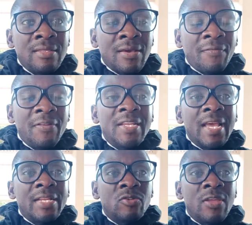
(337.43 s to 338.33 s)
the field
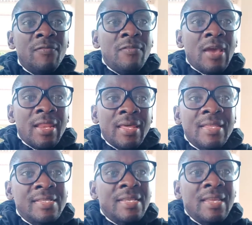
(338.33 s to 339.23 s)
gallery to give you
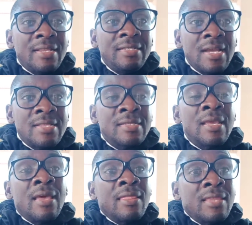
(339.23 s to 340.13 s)
another second chance,
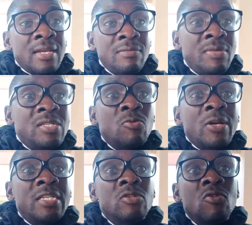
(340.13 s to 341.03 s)
that means
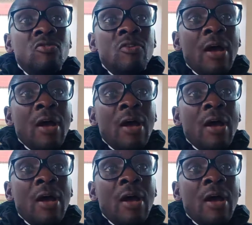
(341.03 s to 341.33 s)
what is going to